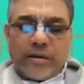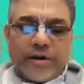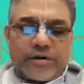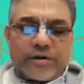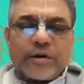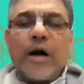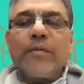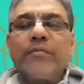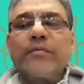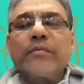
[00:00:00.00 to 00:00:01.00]
They used to
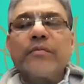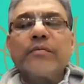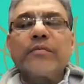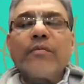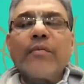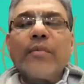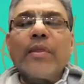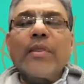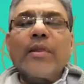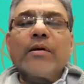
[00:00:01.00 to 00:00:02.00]
come
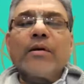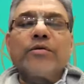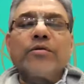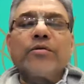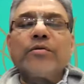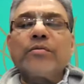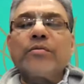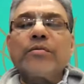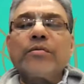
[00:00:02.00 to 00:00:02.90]
to